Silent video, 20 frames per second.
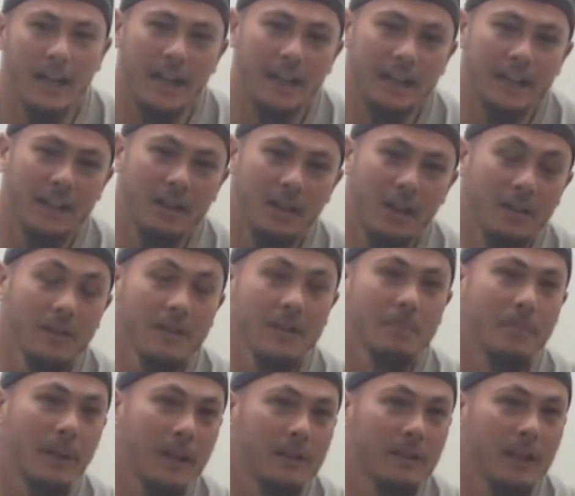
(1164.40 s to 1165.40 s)
And then Allah
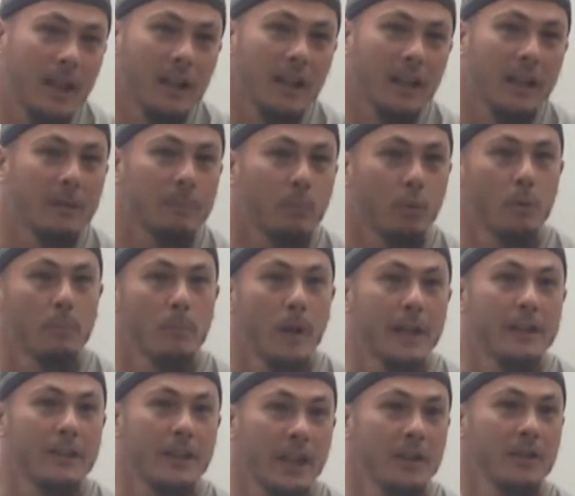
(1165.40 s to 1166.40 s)
subhanahu wa ta'ala, He brought my
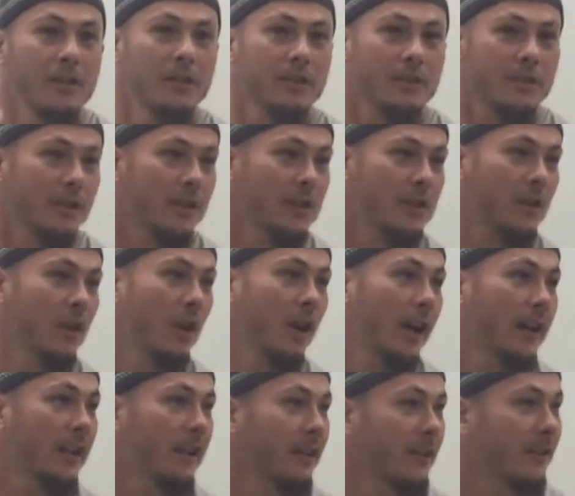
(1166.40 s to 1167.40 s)
attention to the
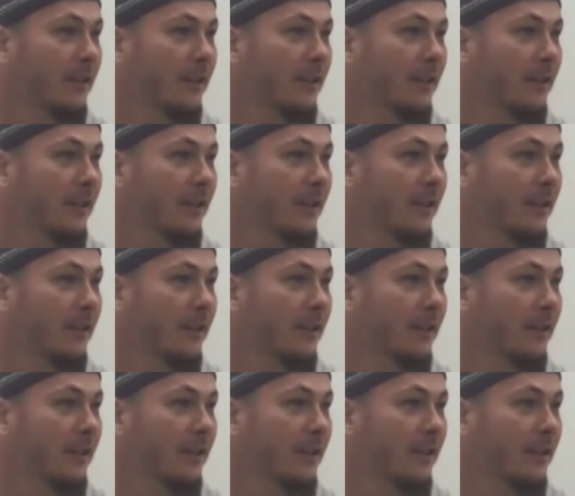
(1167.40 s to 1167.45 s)
sky.